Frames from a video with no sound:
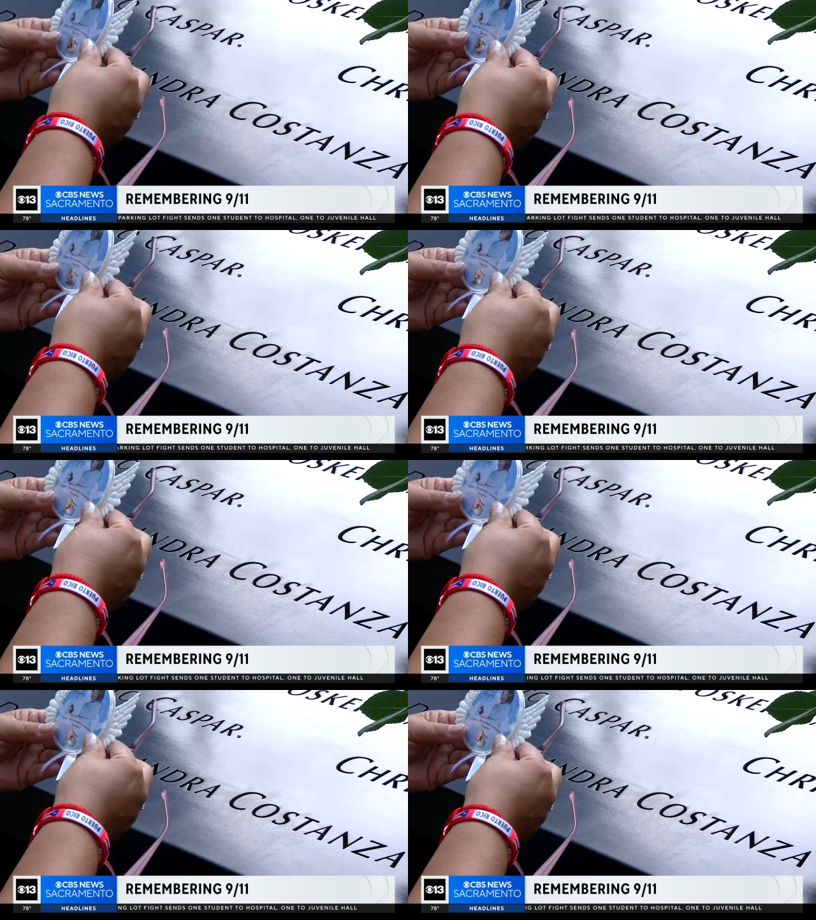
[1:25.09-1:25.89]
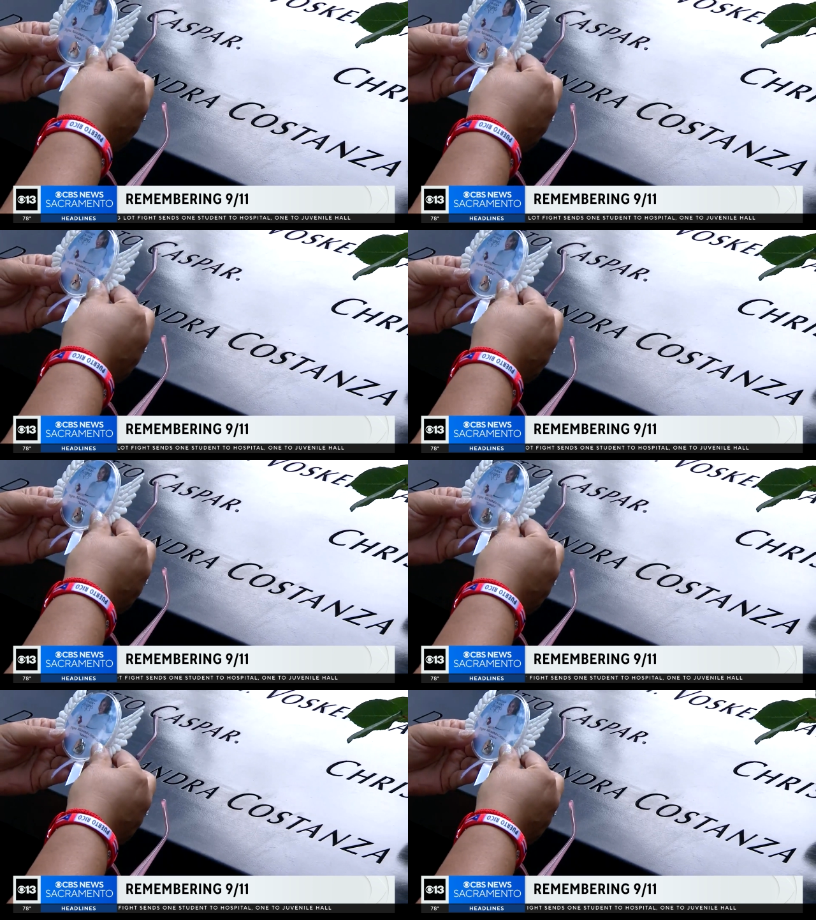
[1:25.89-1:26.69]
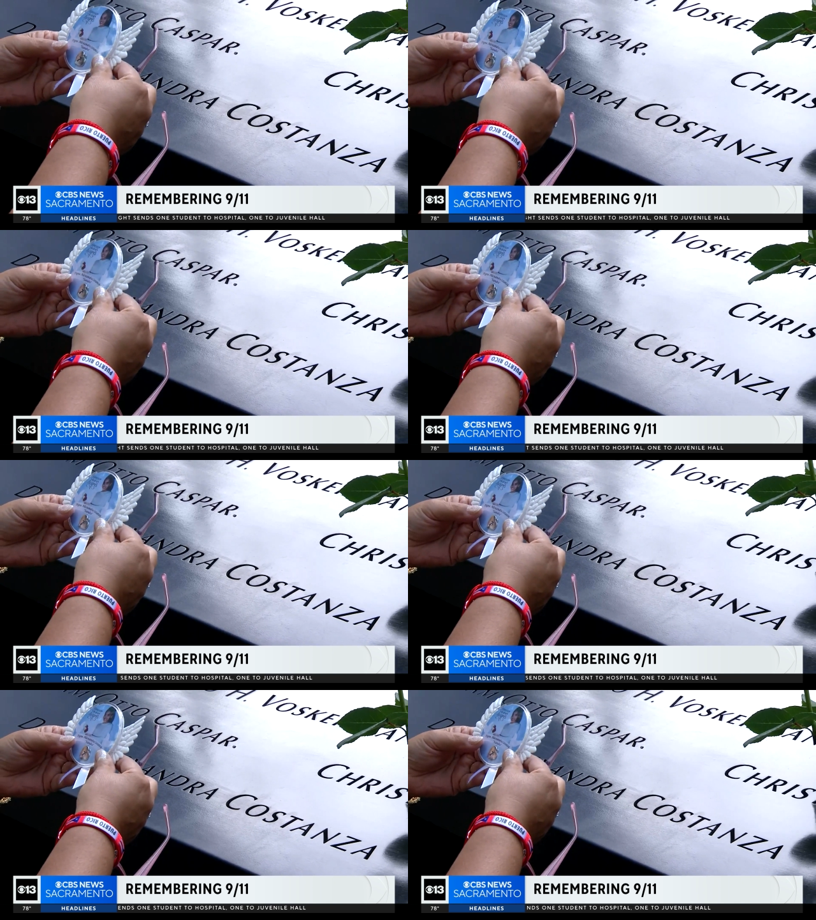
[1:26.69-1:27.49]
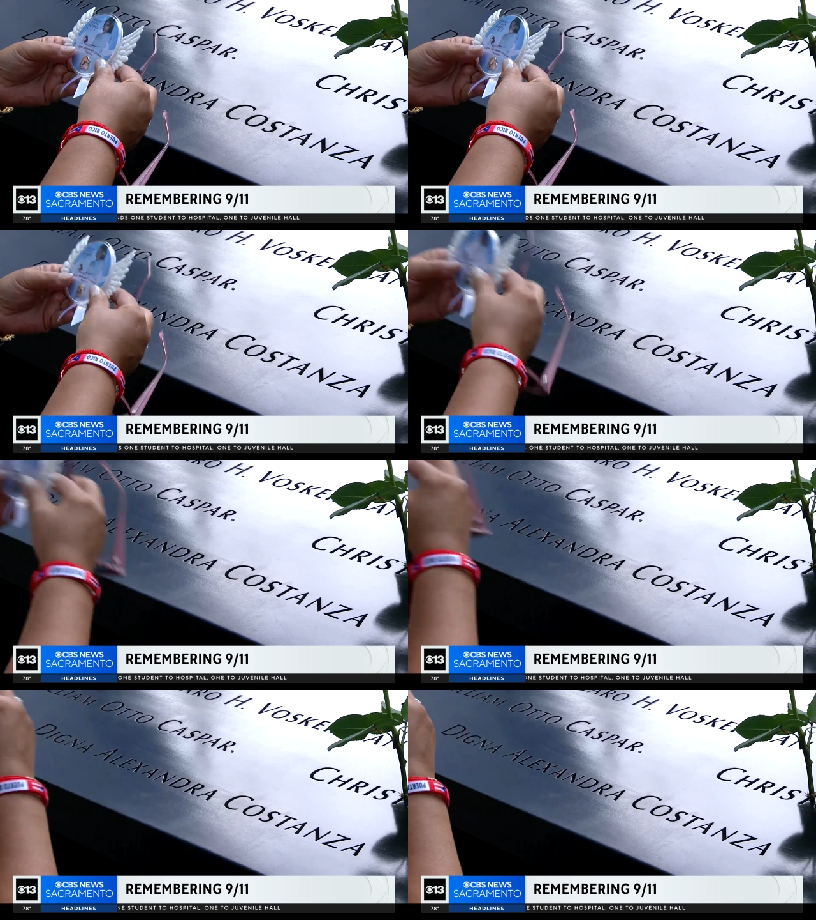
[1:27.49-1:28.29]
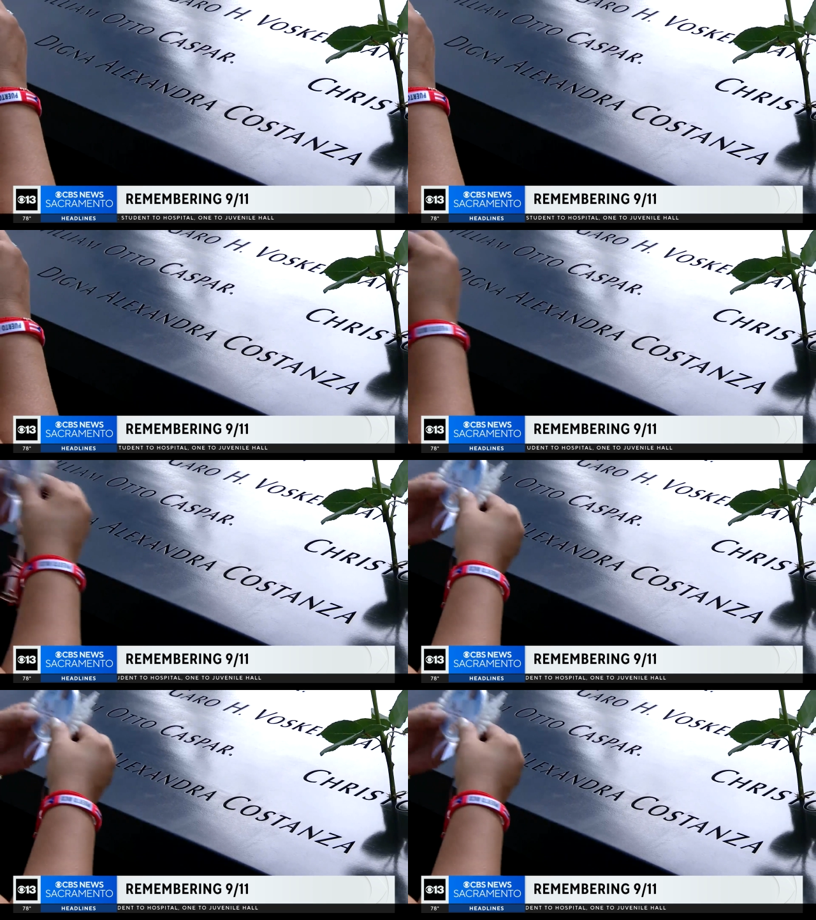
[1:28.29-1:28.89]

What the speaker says: (no speaker visible)